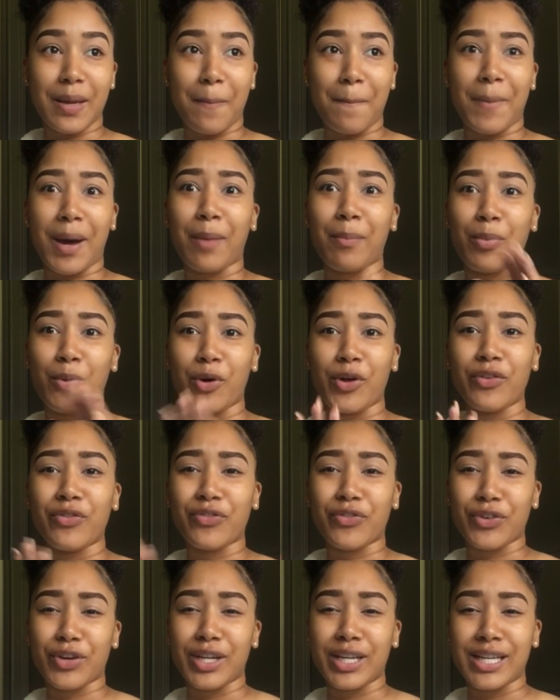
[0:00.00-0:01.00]
my
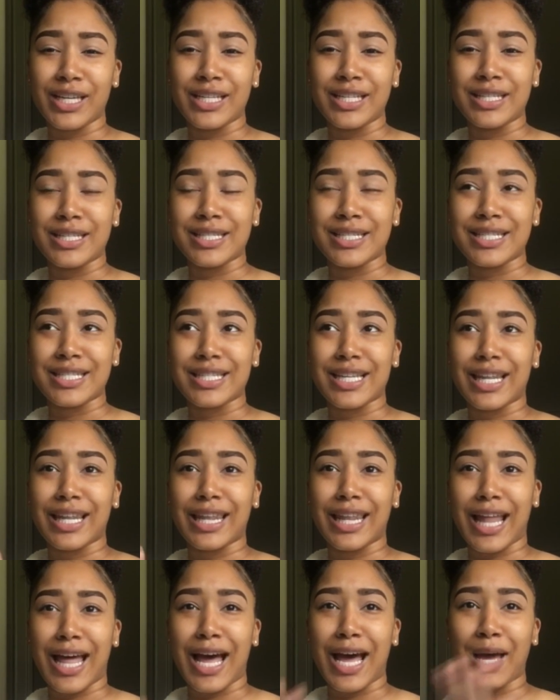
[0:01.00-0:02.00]
boyfriend's
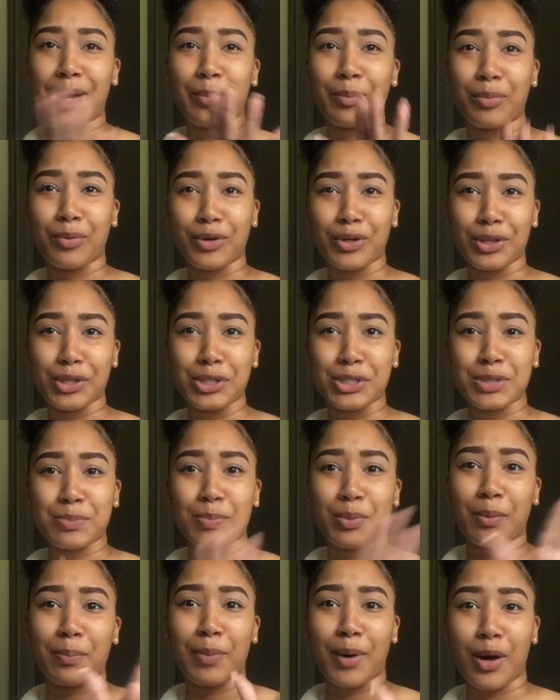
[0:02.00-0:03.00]
line brother's
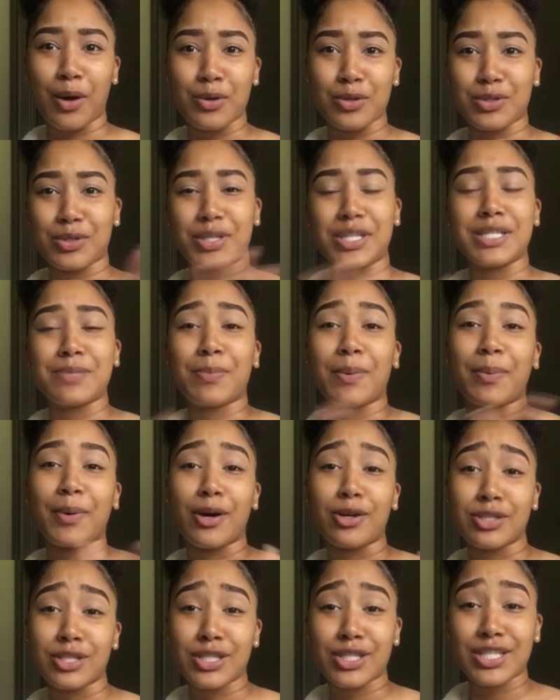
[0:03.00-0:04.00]
proposal. He's
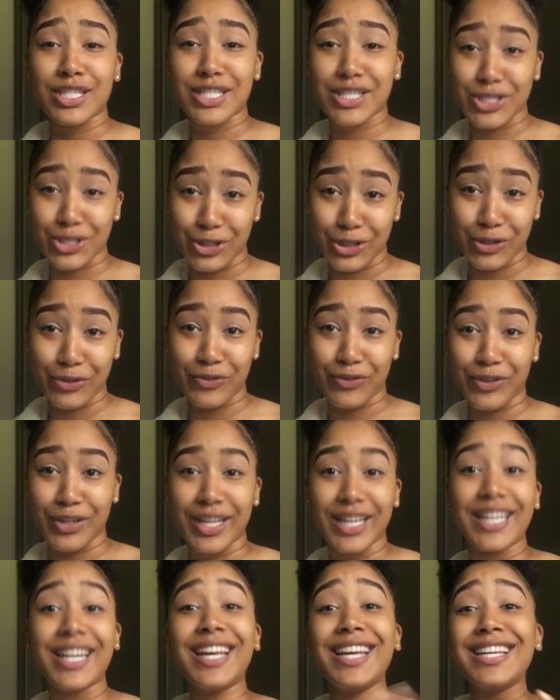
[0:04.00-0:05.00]
proposing to his
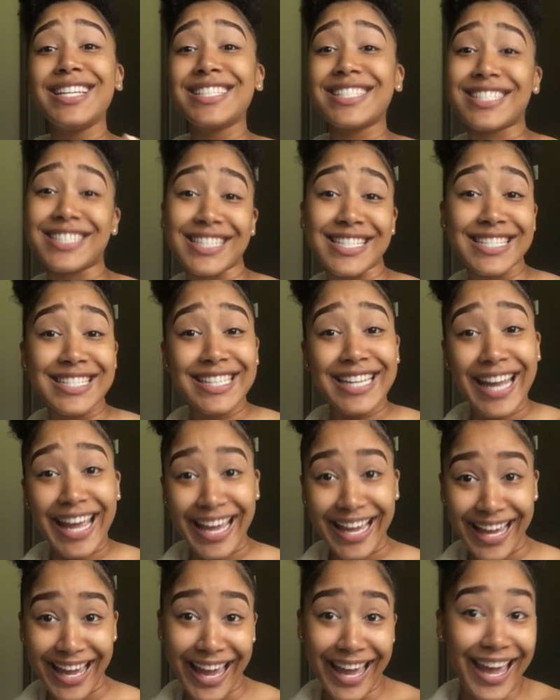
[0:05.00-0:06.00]
girlfriend. She's an
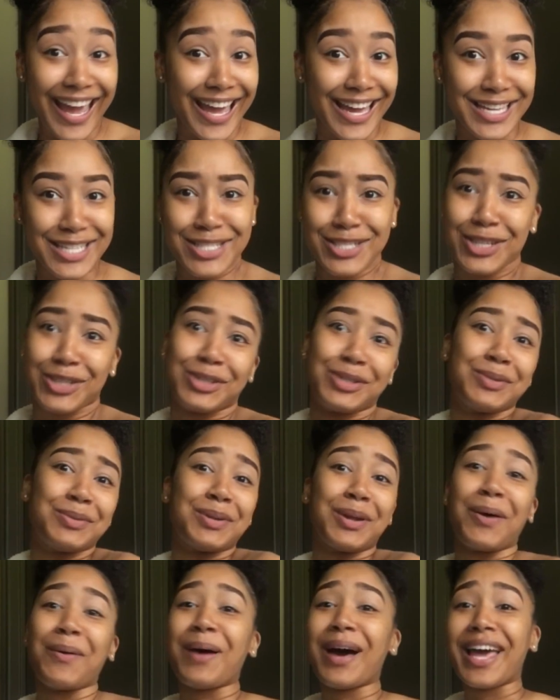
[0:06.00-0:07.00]
AKA, so you
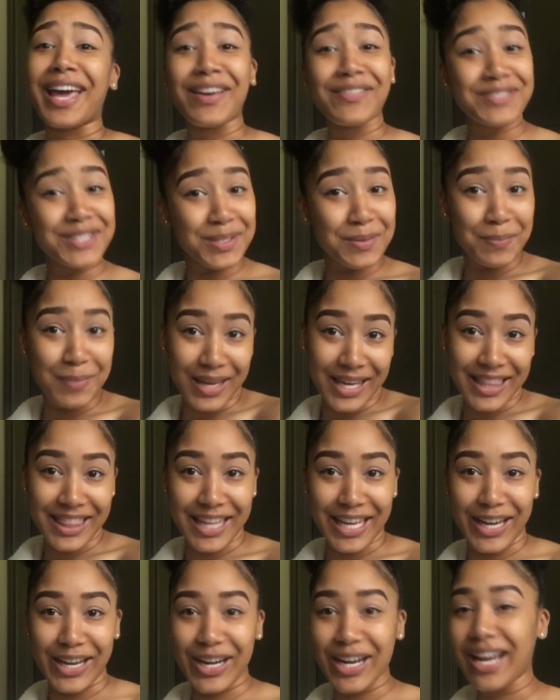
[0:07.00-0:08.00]
know I have to be
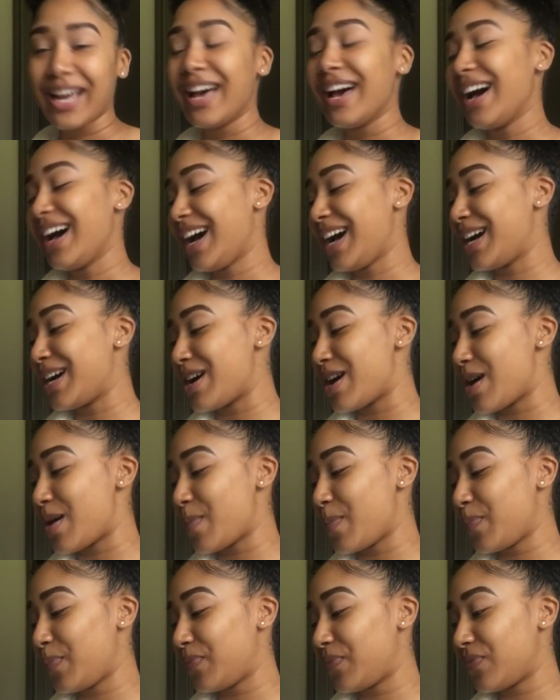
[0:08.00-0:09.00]
there.
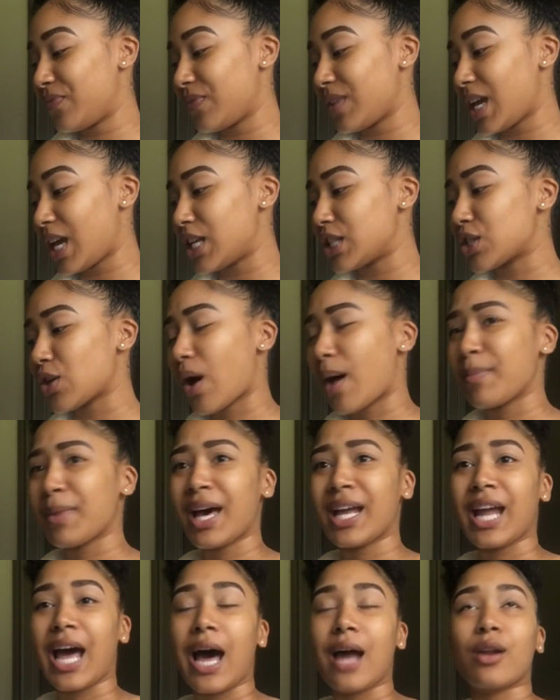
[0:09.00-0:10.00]
And so
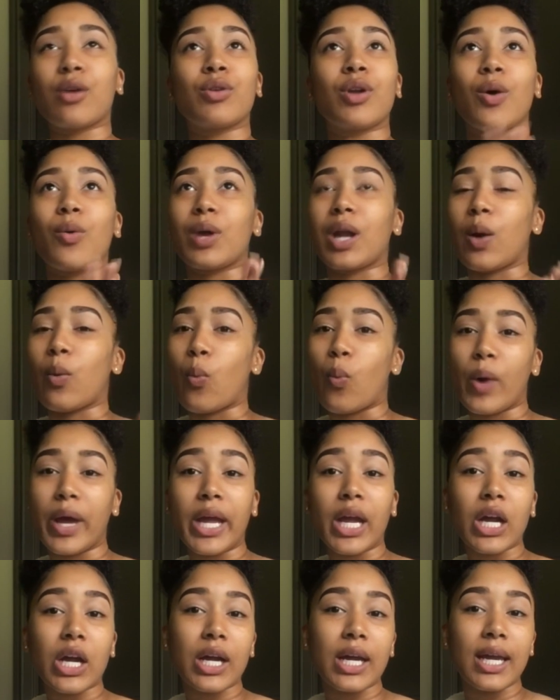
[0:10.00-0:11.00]
I don't know what I'm
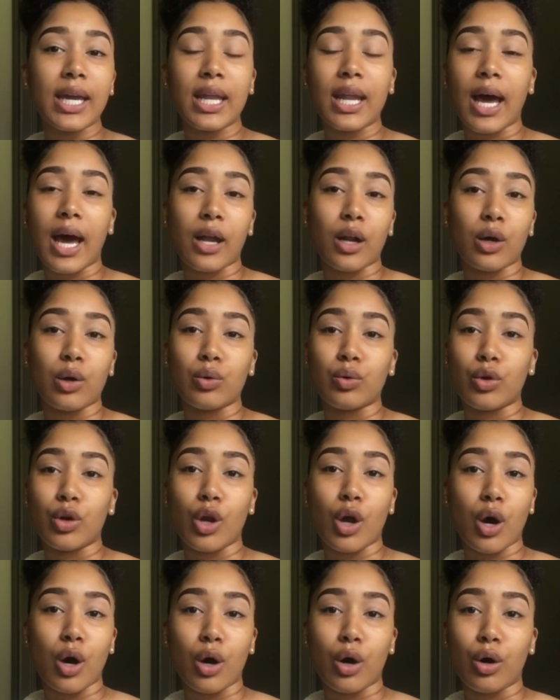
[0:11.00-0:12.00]
wearing. I don't
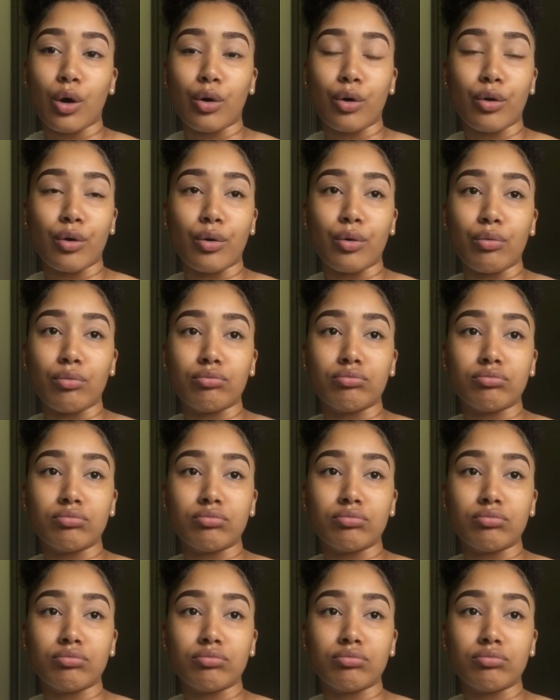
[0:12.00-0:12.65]
know